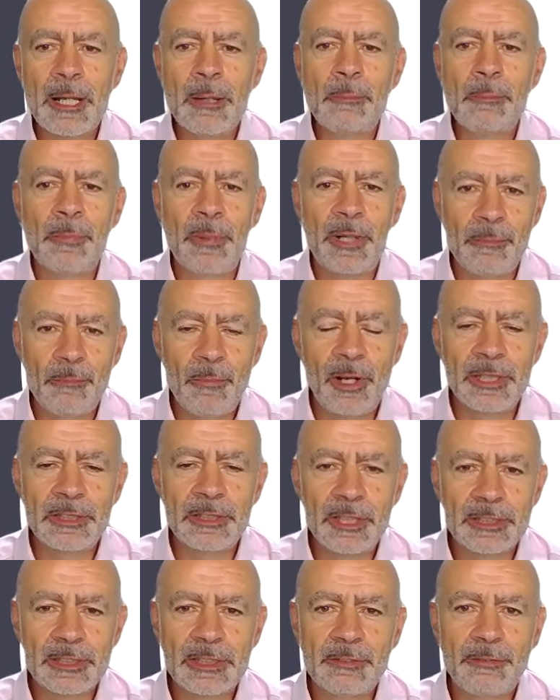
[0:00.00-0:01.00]
but it might
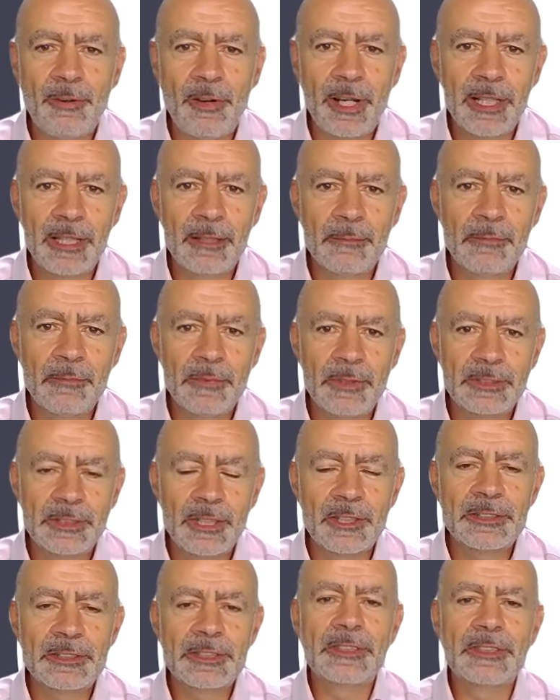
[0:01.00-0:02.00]
justify them
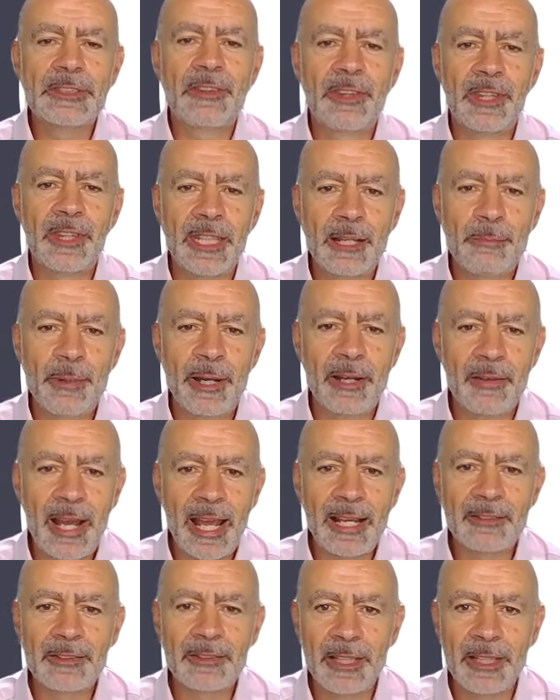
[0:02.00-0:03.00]
starting to think about
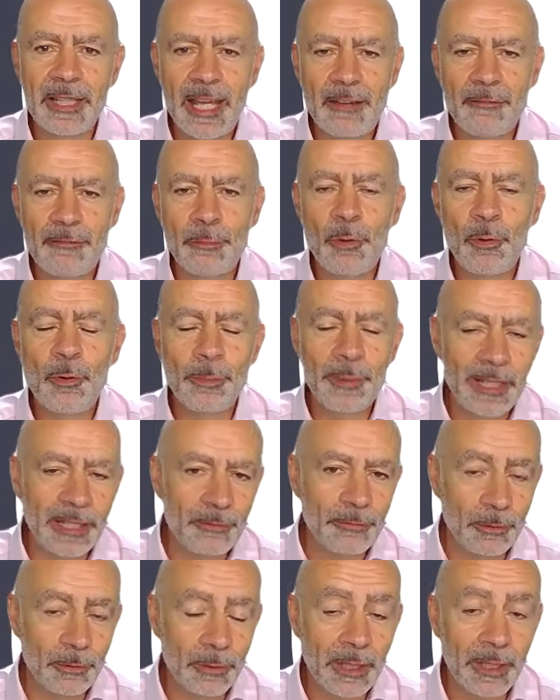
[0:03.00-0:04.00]
how do they have a more
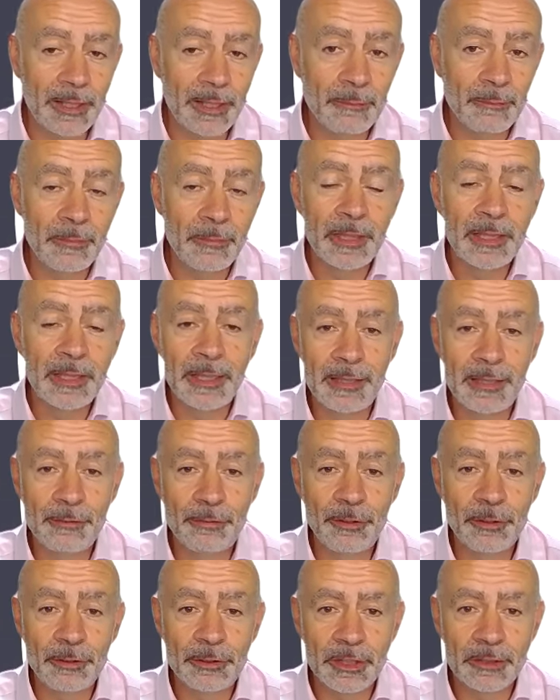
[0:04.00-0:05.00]
meaningful claim in the
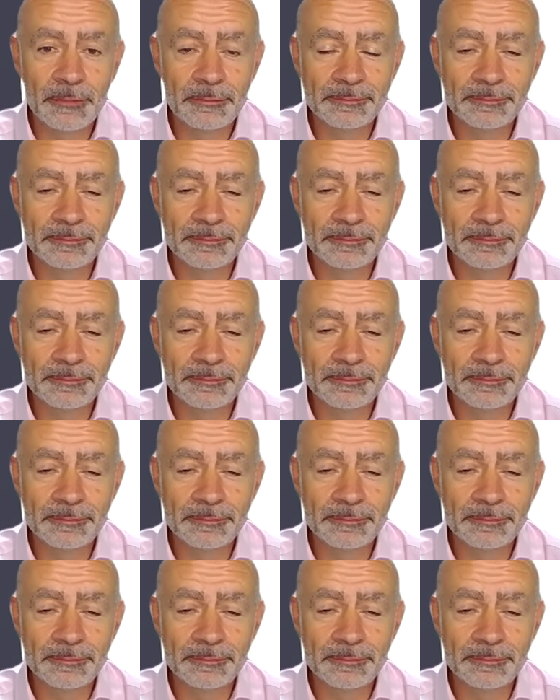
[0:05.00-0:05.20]
future.